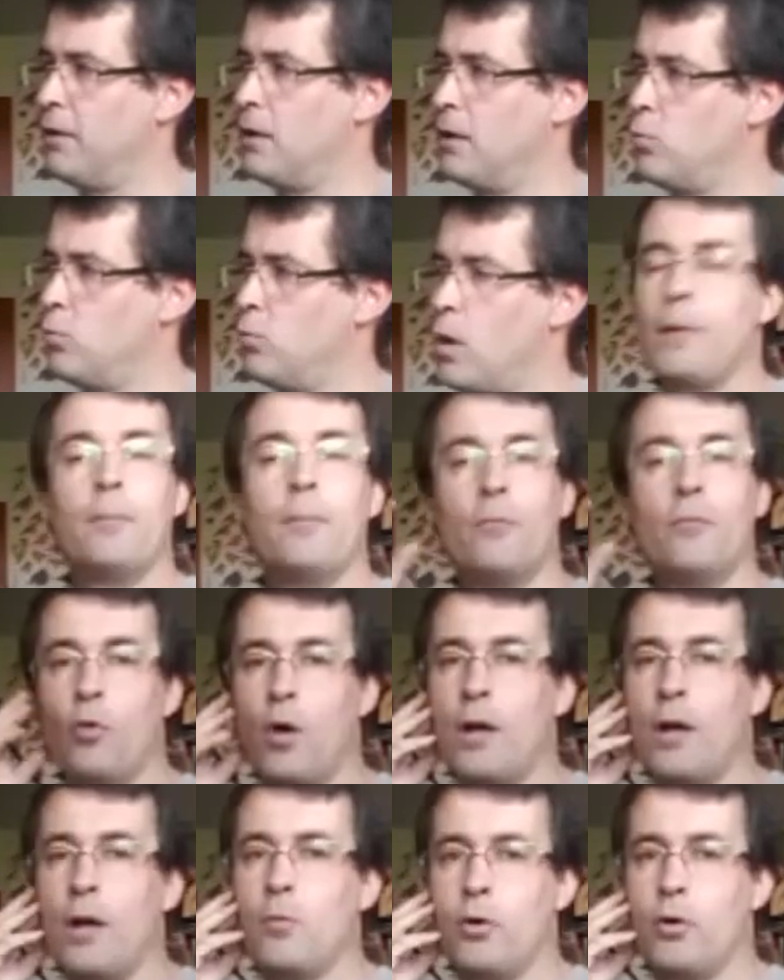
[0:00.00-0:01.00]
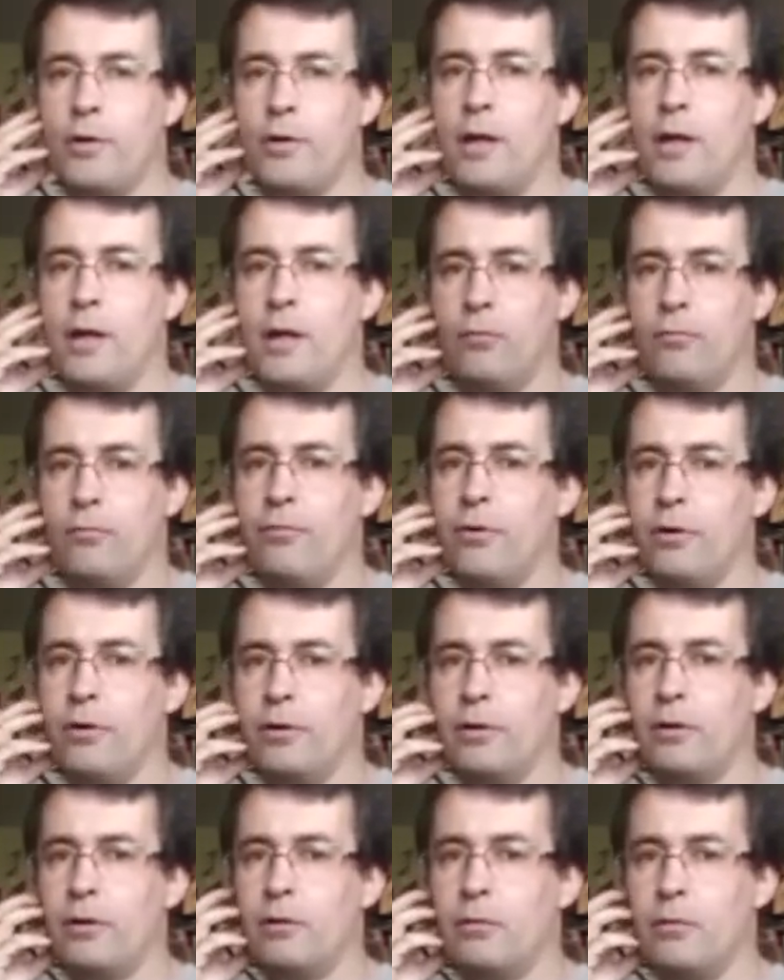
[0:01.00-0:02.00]
one more day of work,
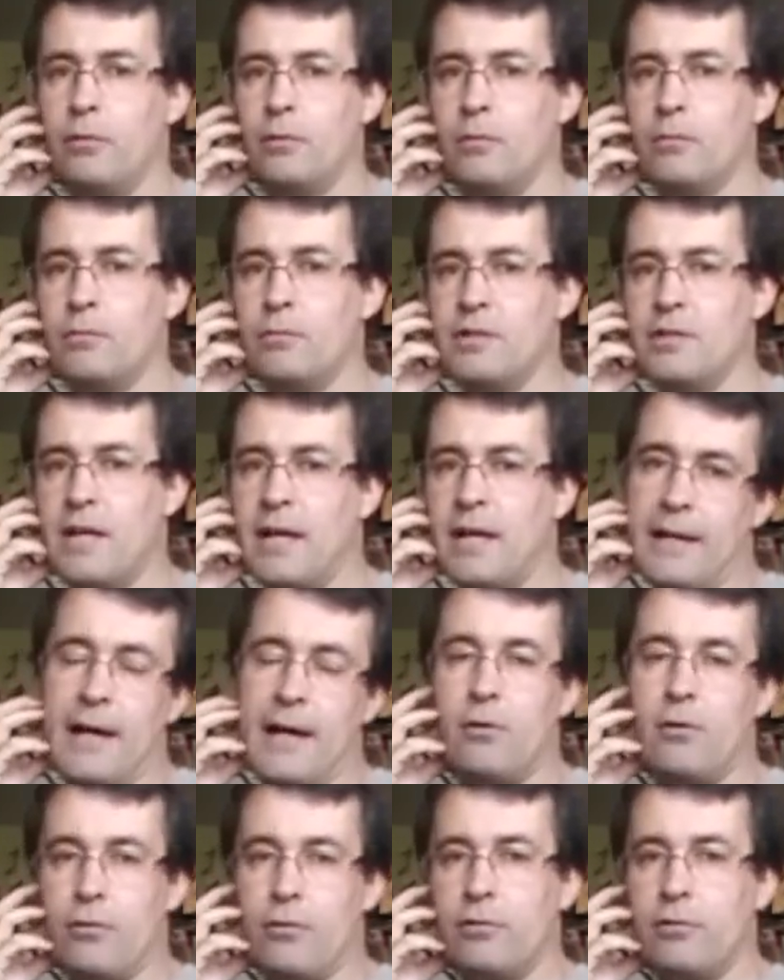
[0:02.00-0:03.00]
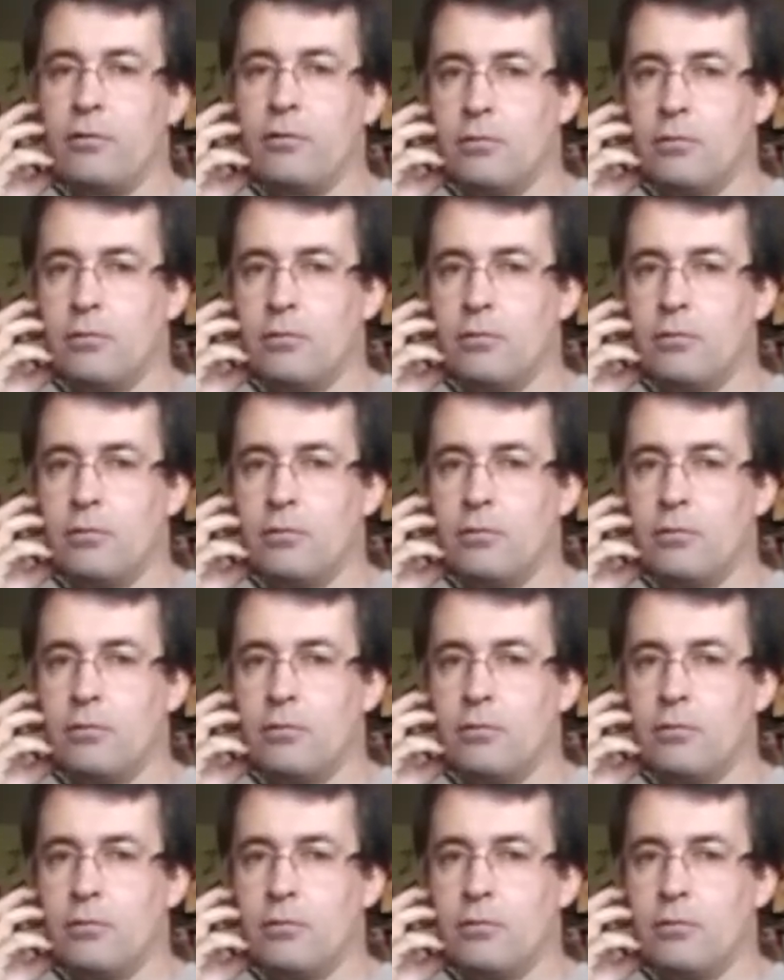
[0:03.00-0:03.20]
10 hours.